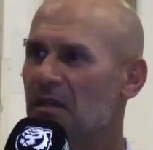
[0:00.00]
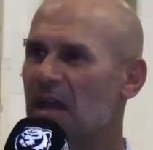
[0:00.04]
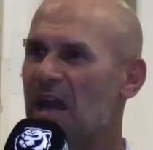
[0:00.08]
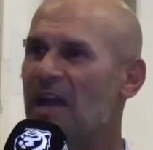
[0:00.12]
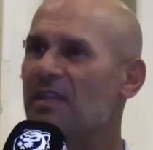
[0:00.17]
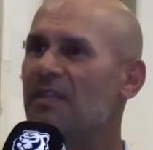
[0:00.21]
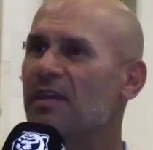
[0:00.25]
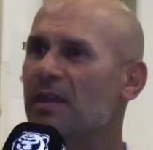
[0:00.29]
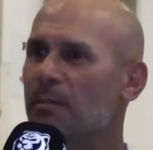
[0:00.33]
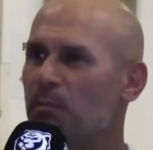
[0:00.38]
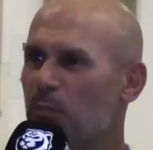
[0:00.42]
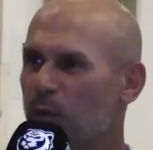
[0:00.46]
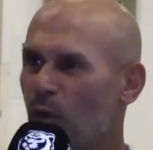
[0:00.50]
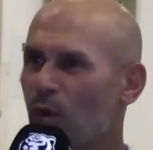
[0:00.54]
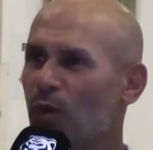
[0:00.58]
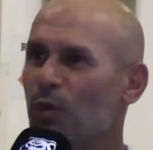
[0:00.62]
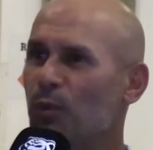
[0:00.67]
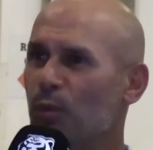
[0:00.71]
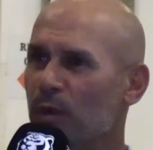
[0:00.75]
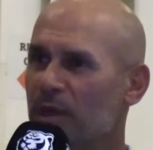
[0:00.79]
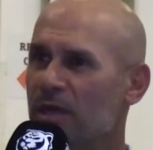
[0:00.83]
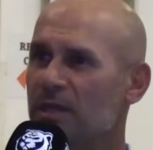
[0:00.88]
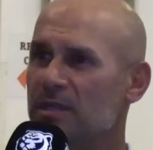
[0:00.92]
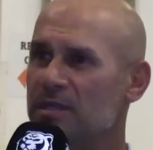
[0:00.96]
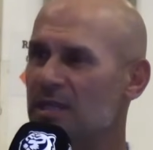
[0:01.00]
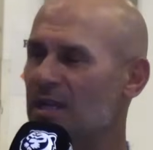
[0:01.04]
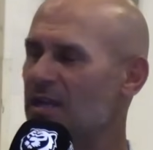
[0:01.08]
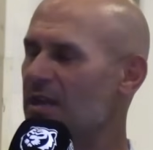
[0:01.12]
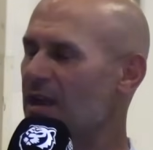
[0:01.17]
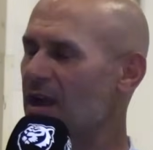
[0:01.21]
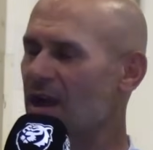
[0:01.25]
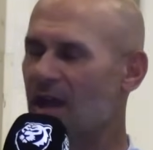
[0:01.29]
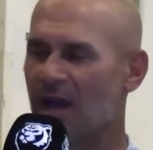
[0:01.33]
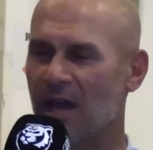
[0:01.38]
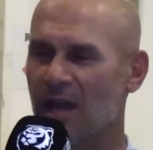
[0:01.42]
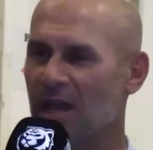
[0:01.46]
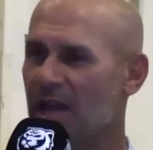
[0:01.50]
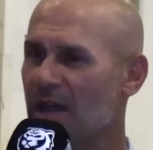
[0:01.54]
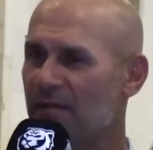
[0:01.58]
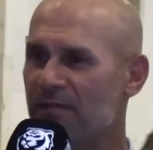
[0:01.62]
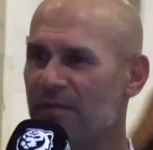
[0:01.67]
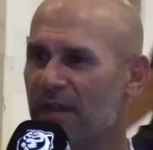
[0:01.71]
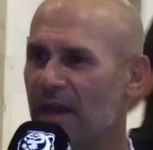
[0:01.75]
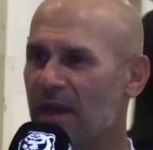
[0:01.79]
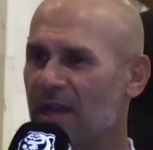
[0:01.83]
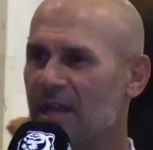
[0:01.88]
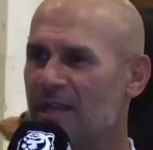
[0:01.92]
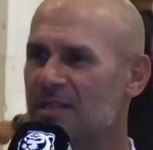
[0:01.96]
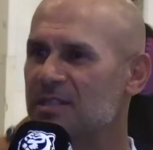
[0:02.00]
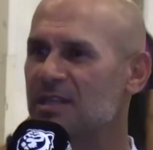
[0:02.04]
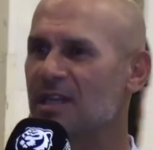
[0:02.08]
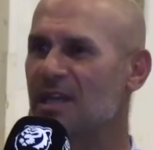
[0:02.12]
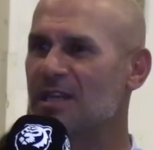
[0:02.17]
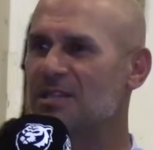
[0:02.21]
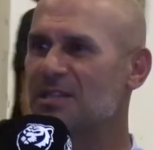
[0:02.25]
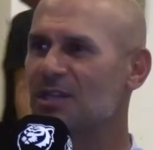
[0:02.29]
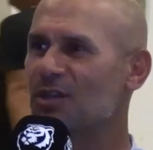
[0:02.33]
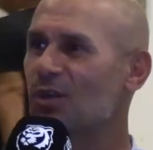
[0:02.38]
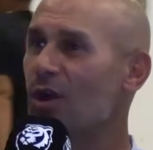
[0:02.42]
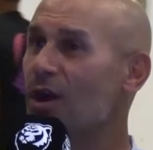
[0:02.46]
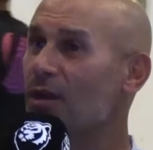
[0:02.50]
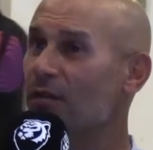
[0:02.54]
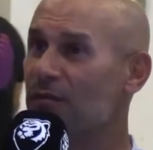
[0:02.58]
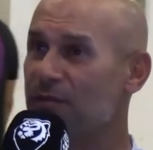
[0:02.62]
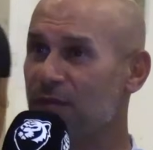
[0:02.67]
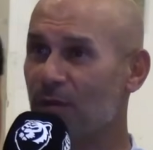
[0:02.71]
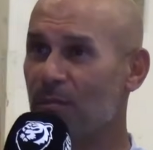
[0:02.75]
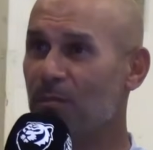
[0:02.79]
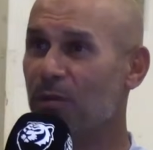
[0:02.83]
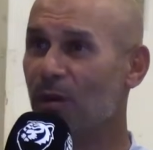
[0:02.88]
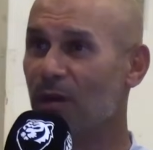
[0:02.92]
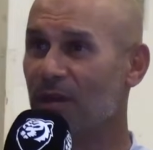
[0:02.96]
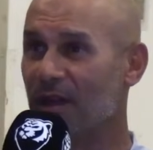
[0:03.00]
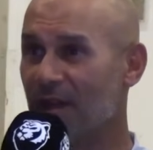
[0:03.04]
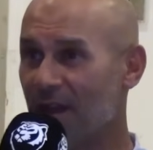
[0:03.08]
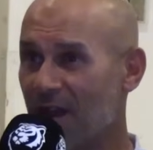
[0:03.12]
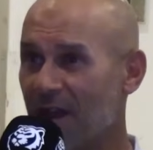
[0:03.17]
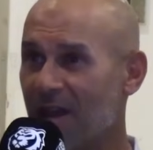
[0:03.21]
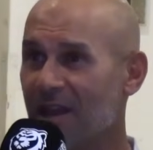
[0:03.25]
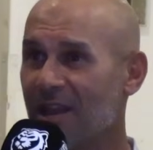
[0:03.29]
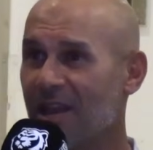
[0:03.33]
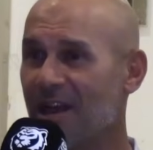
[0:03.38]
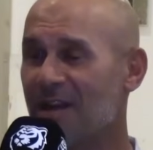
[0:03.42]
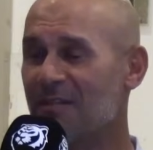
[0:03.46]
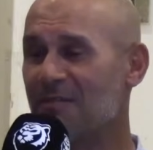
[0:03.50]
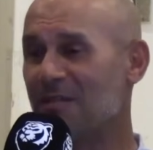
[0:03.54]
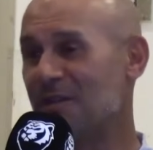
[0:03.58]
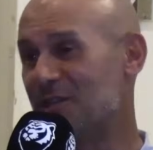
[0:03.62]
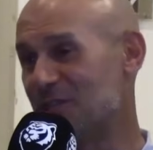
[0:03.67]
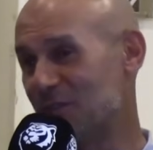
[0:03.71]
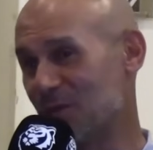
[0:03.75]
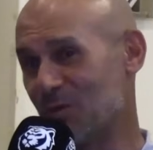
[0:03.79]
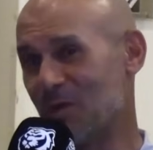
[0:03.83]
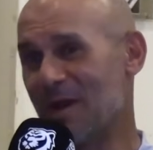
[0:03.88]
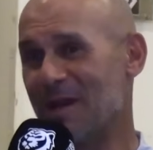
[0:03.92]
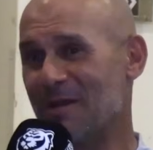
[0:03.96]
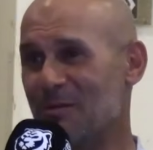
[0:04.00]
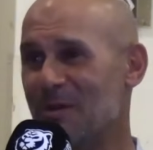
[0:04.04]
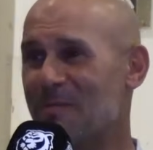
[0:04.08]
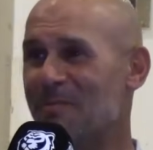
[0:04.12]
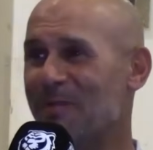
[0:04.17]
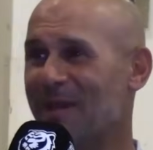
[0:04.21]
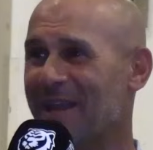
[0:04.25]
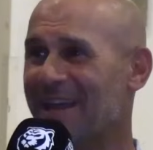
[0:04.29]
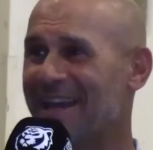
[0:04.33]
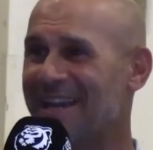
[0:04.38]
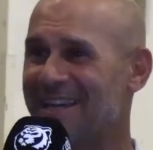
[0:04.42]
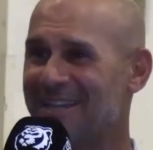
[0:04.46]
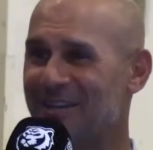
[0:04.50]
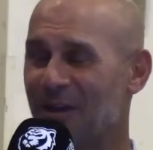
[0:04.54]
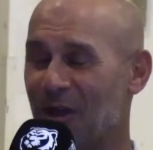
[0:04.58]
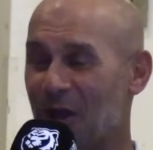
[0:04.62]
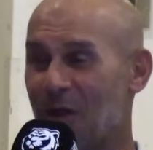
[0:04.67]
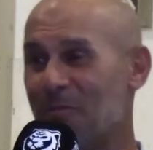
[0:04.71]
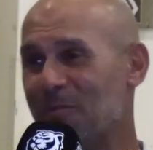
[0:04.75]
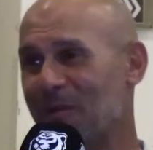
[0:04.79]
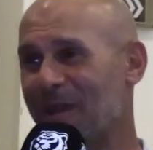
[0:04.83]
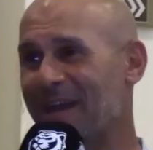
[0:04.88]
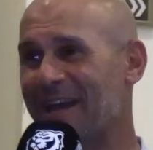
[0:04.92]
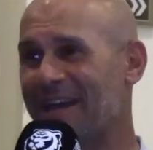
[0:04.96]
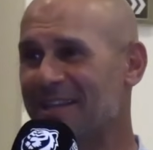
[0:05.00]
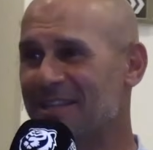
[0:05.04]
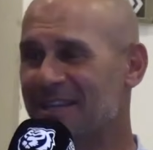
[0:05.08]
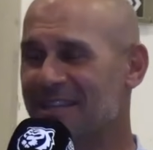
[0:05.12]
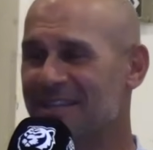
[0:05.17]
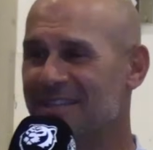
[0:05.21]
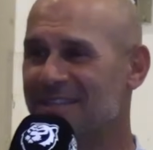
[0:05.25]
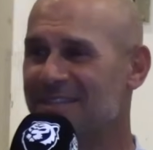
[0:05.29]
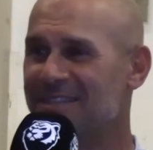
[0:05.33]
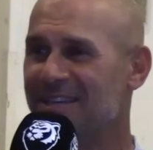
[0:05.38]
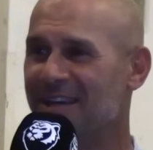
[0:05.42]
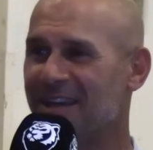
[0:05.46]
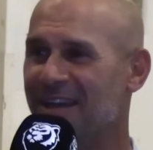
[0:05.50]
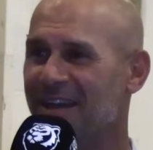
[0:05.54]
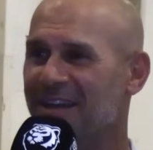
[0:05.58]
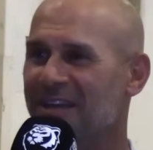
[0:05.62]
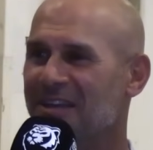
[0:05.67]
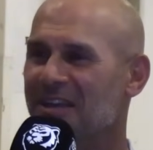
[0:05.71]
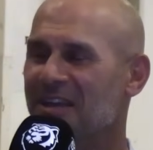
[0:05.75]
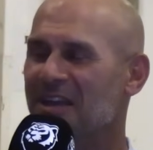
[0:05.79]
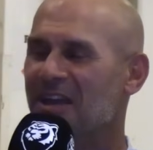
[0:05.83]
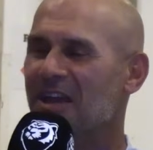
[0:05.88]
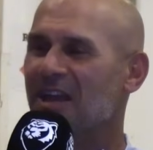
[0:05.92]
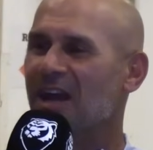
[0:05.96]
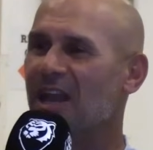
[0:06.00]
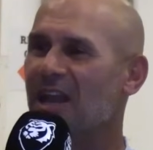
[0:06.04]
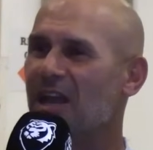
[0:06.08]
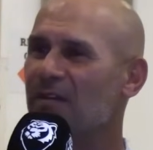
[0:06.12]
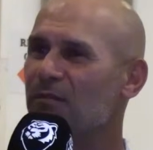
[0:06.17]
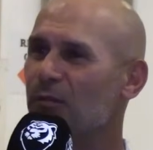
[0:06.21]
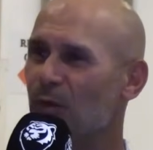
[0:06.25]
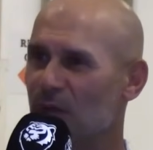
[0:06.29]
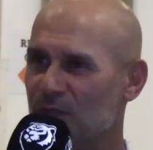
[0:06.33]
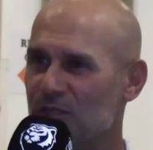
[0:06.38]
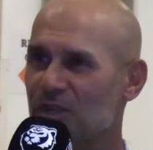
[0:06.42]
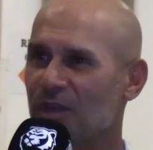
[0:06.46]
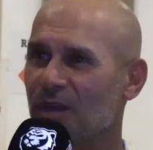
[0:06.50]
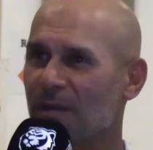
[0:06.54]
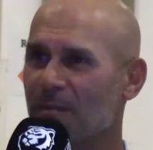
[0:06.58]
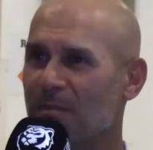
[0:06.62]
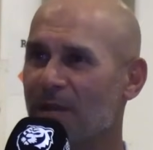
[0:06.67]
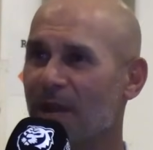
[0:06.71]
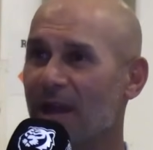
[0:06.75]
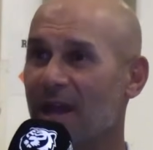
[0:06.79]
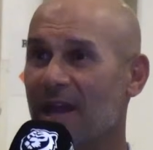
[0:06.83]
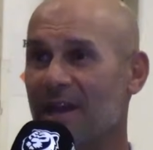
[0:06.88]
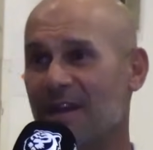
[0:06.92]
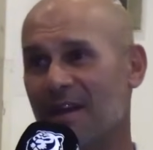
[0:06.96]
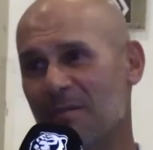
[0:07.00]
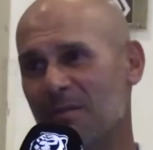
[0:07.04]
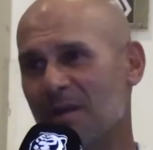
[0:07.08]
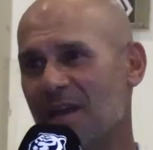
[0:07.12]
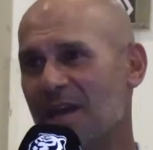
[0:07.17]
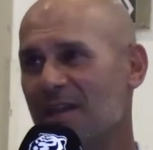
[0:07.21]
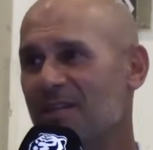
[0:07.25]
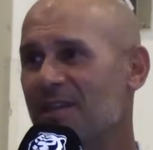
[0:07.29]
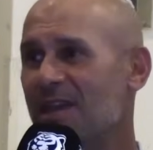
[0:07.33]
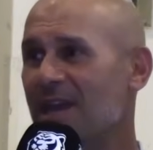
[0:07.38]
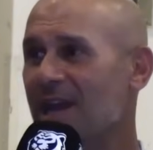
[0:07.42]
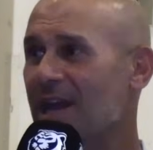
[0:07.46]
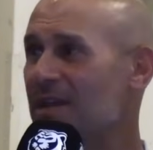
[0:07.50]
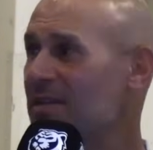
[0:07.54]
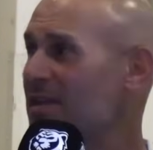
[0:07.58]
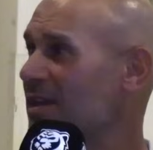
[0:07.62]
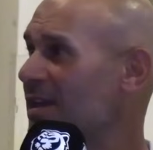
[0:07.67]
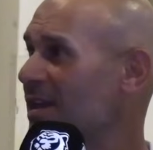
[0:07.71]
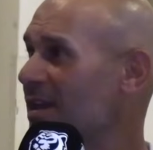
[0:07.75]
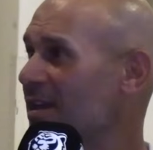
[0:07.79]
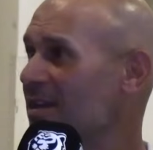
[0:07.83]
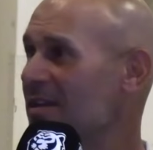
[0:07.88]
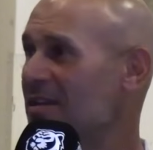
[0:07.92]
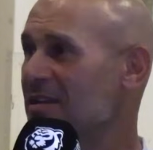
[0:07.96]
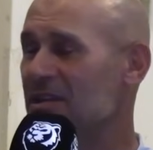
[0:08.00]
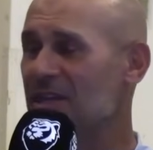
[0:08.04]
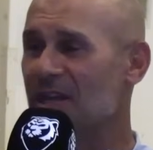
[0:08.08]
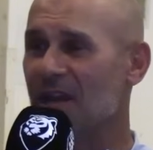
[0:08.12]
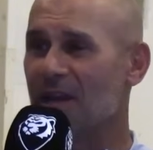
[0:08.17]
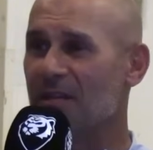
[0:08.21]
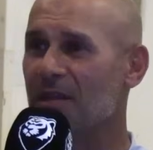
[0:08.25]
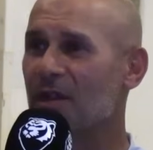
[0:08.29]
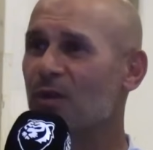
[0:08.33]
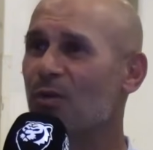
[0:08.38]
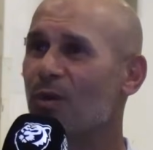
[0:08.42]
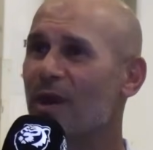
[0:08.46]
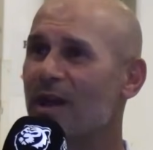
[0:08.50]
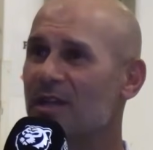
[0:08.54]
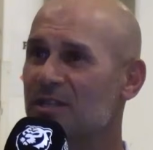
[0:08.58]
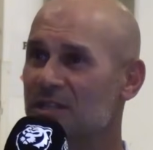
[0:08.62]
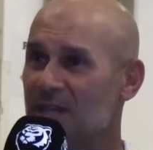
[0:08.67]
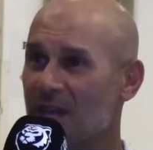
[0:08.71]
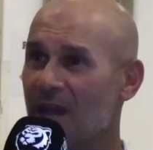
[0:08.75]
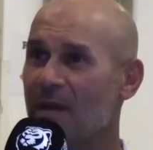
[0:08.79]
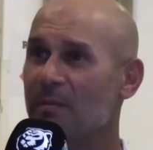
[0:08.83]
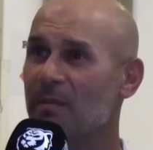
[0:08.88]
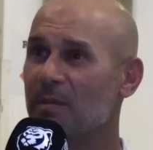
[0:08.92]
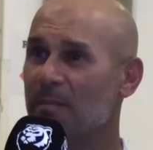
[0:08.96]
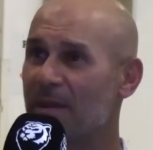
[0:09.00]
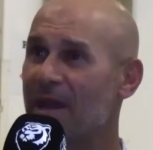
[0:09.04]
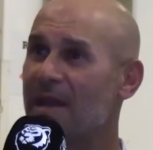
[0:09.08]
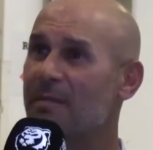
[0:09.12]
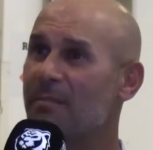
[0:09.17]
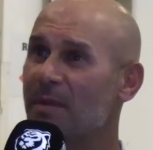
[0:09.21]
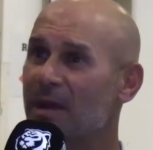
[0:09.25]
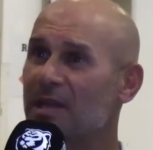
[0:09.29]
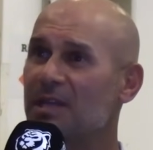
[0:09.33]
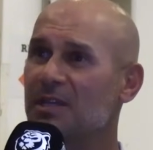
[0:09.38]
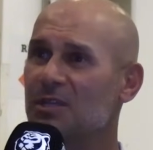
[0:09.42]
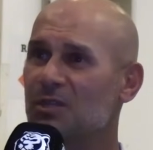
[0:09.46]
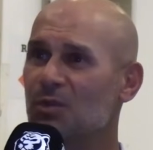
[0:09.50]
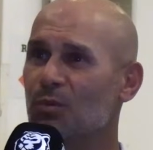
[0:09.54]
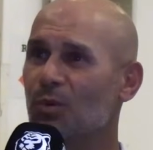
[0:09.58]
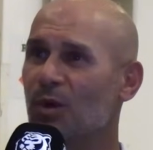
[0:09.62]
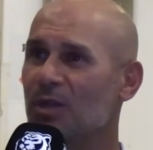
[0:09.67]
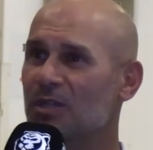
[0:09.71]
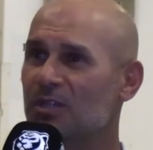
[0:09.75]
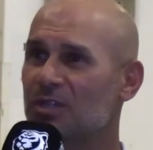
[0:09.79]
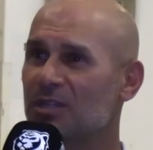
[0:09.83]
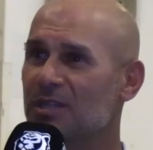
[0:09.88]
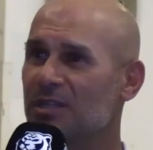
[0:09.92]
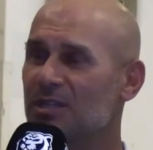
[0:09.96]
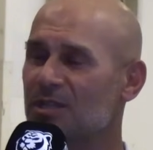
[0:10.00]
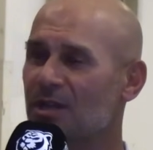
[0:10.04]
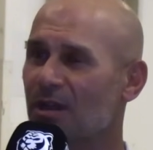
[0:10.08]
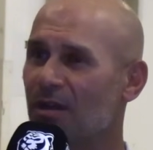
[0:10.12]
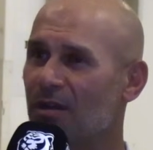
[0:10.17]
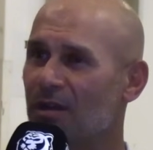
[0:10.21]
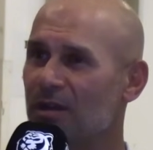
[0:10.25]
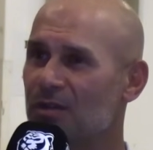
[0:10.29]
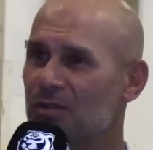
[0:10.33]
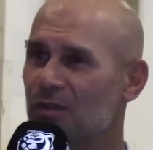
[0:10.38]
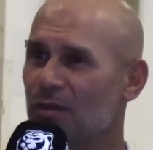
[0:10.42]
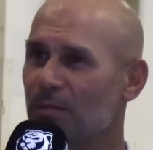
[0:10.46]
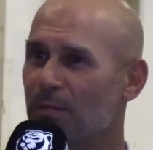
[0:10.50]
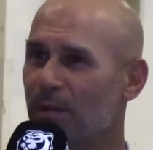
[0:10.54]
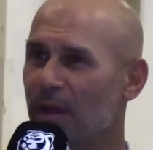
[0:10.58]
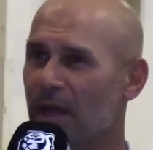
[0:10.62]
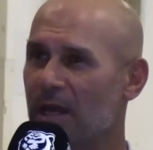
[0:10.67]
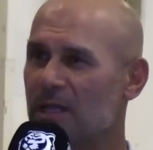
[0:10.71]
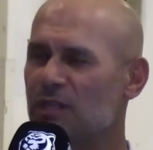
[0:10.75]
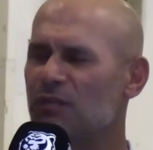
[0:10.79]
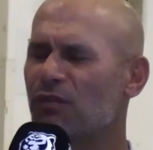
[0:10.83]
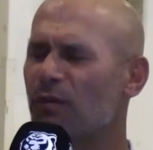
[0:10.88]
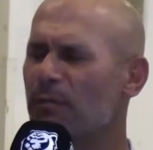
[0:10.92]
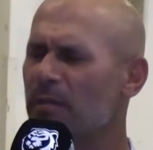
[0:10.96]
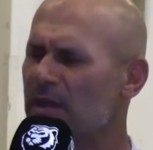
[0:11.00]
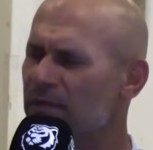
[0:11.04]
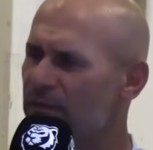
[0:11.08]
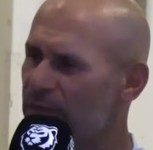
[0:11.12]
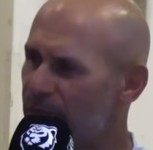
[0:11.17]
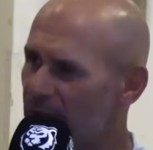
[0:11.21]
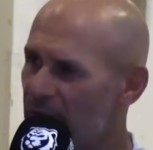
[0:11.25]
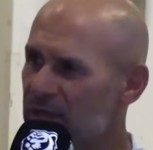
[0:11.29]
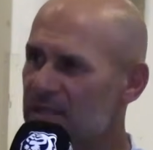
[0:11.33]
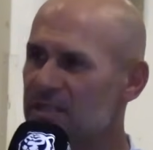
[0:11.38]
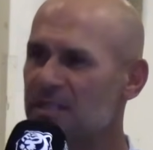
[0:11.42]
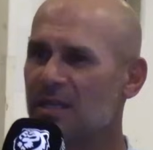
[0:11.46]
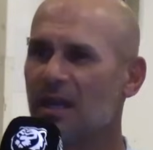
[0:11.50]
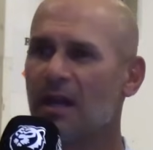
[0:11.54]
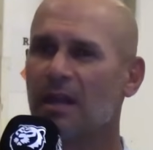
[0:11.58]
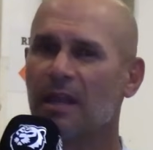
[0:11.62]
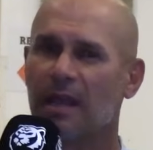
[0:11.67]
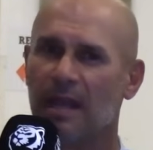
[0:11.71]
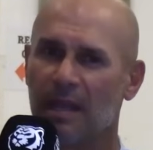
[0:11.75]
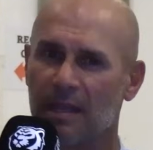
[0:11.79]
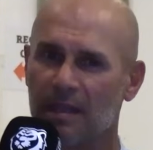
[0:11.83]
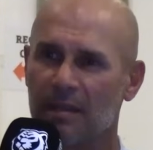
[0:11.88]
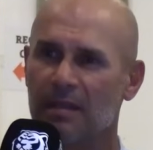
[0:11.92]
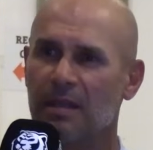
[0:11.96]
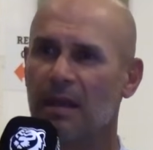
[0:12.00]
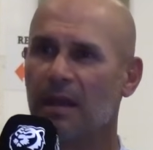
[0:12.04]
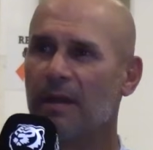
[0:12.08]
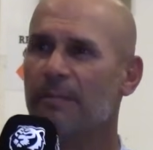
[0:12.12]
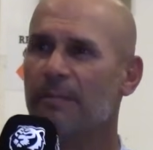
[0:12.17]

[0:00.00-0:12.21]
and they're born winners, and I love that. It's a kind of football that I love. It's the way we played, I played, and I love watching them play. And the crowds come and pay money to watch these kind of two players. For me, Faisal and